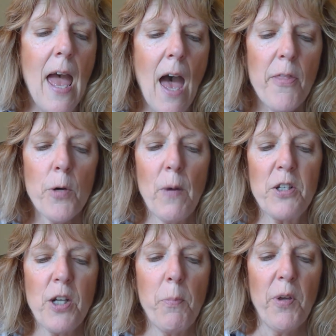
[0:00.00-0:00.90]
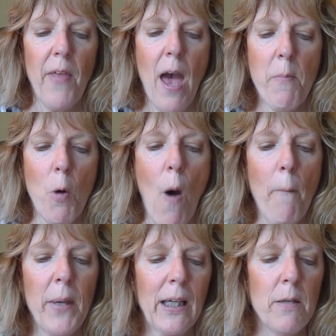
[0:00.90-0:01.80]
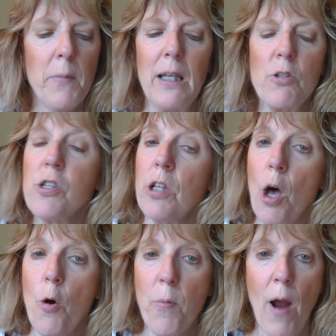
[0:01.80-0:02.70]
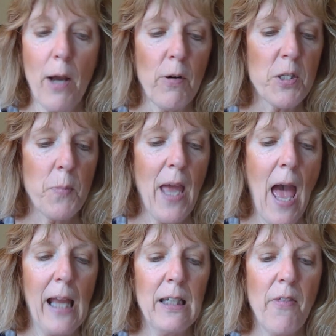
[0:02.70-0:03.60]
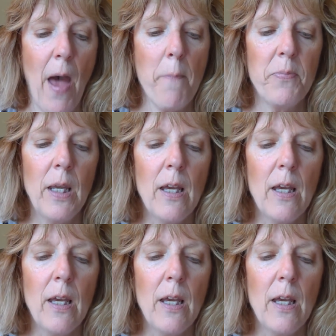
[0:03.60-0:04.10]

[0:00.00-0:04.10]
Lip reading: Heather rushed up with Emma while Pickett made slow progress behind them.